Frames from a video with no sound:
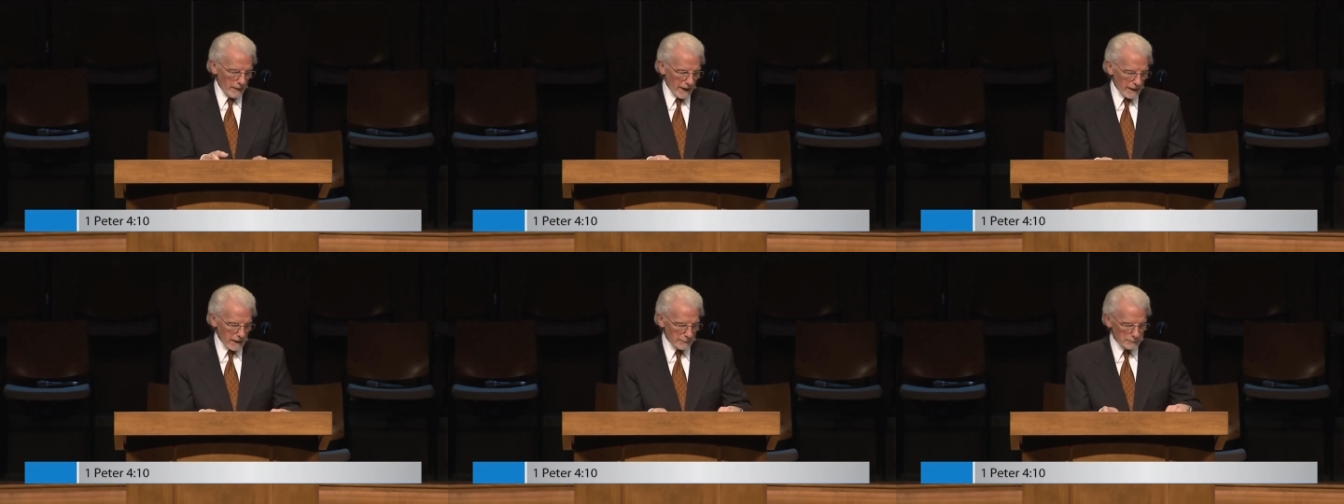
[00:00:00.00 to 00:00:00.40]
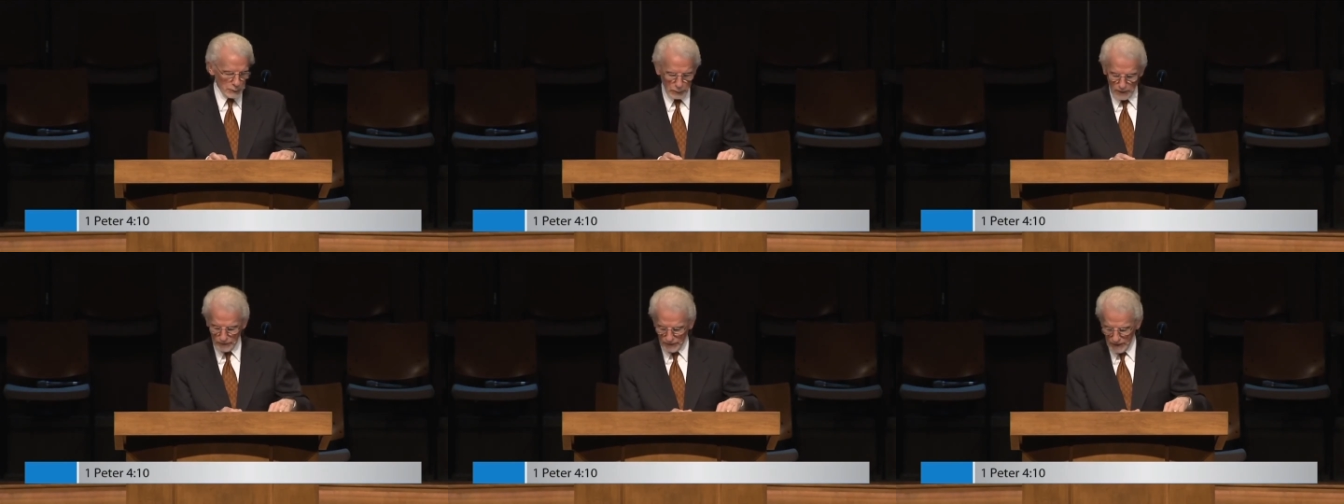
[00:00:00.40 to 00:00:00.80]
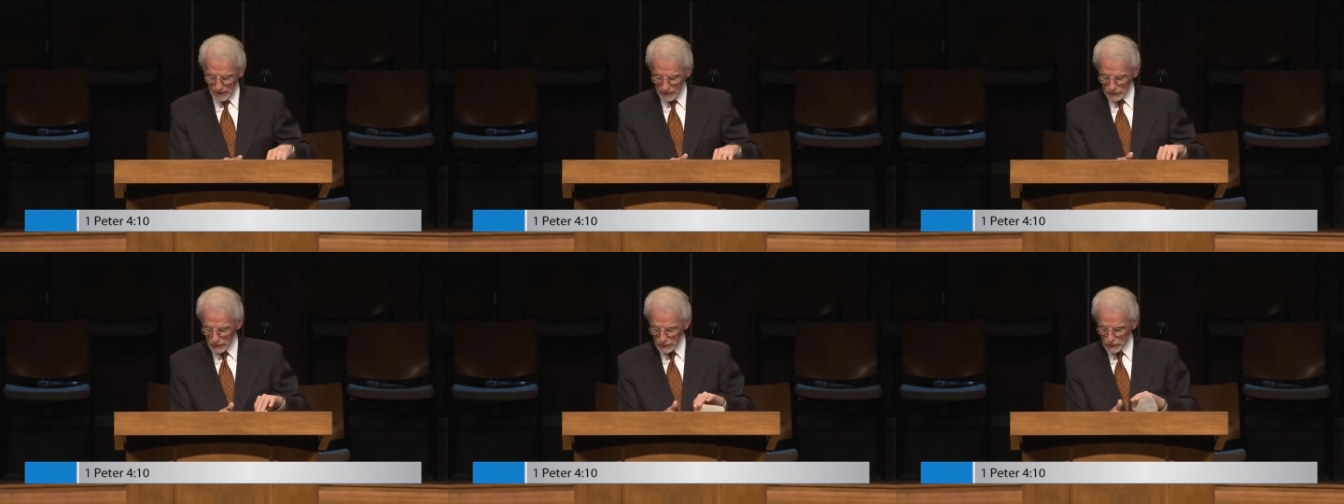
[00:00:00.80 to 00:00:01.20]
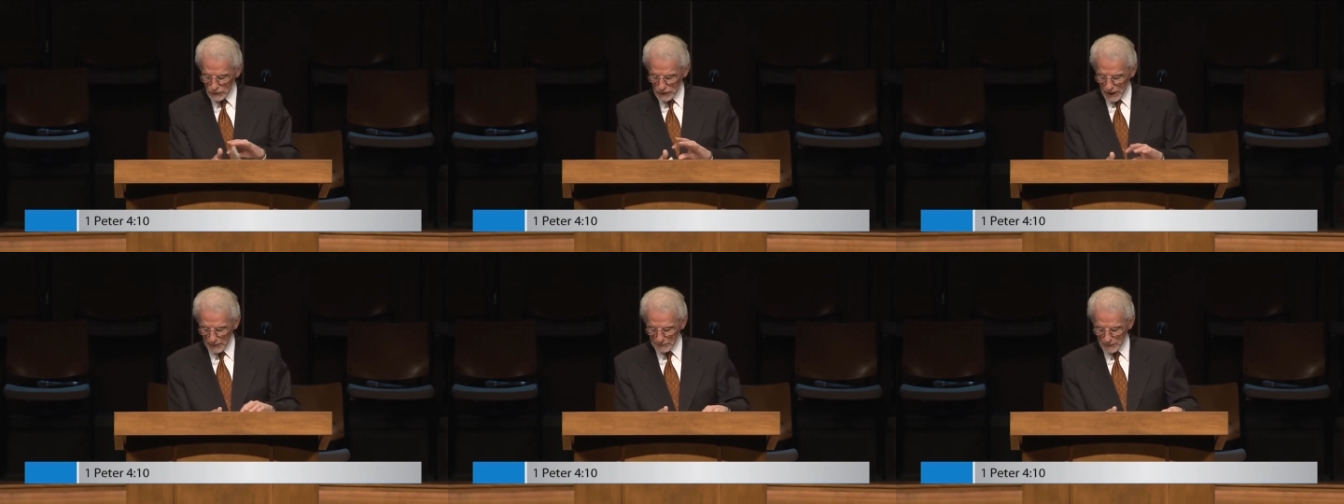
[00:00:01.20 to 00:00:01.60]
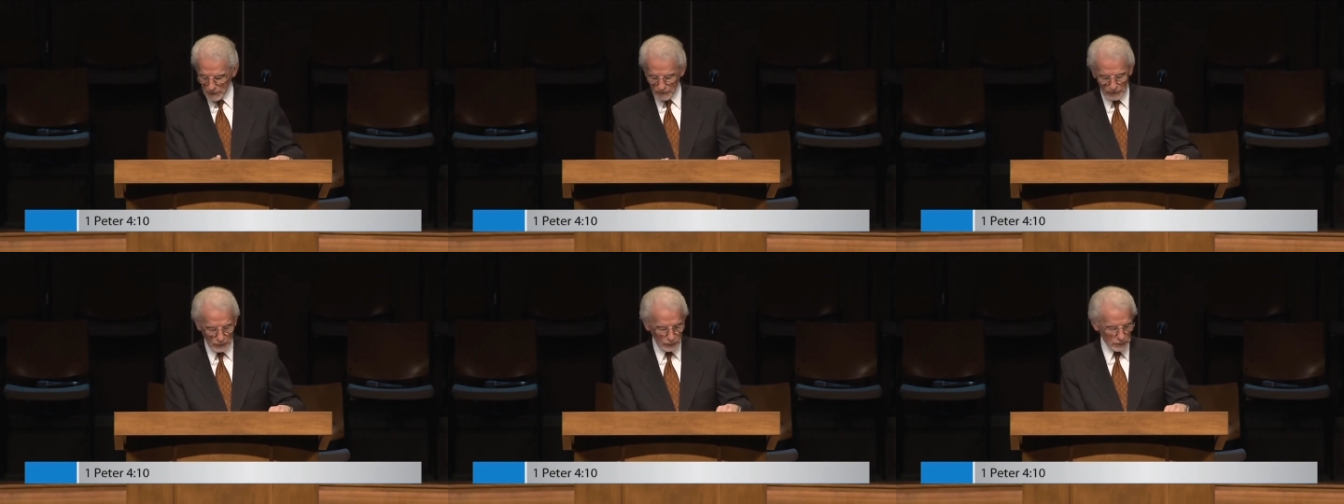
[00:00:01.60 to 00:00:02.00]
Back up to Ephesians
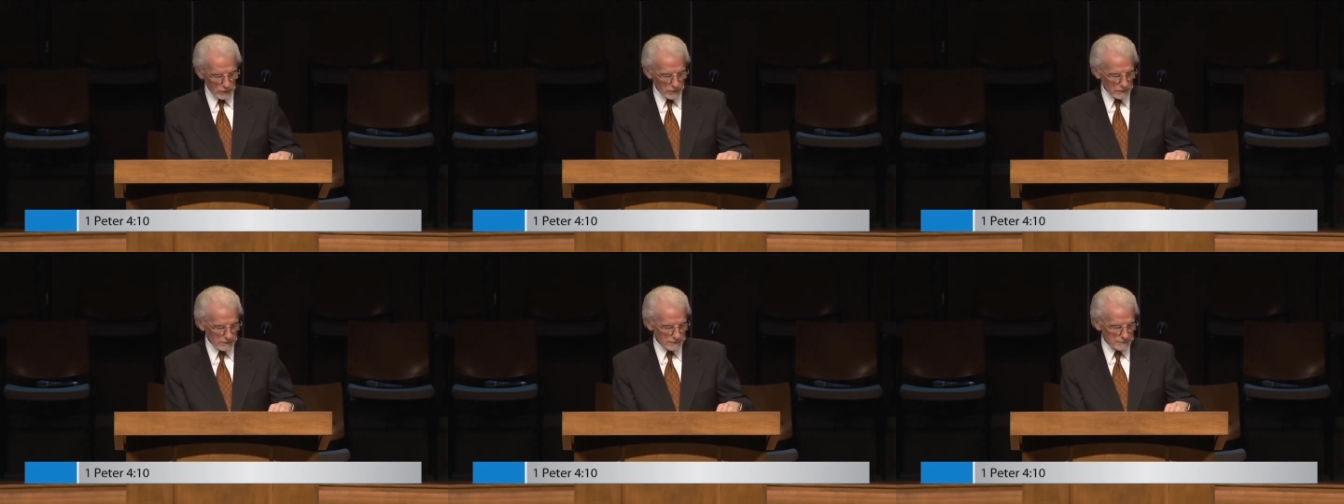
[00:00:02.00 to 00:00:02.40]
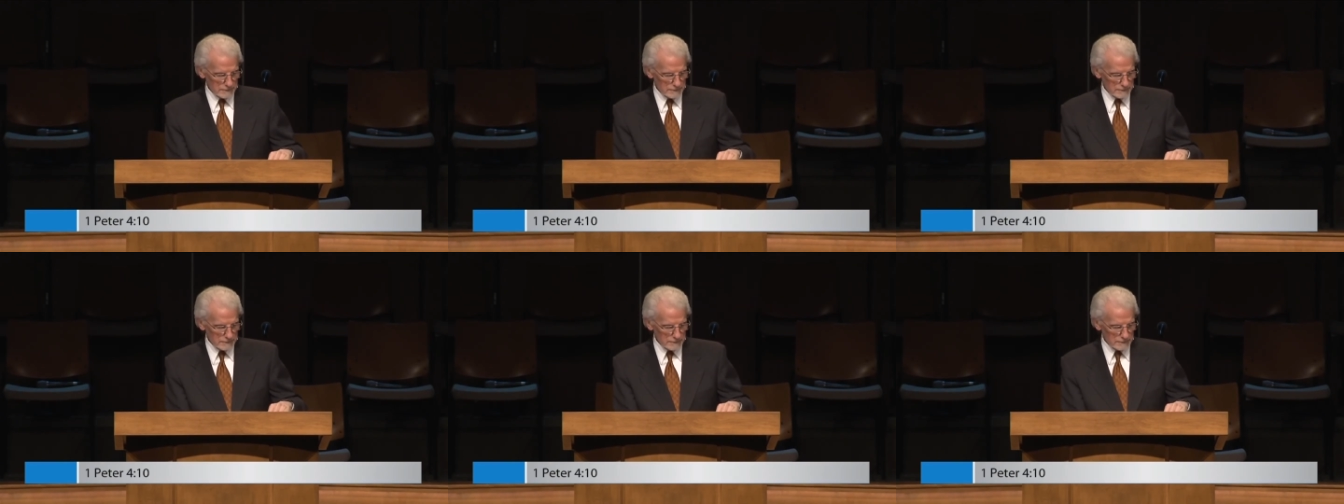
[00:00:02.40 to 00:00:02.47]
chapter 4.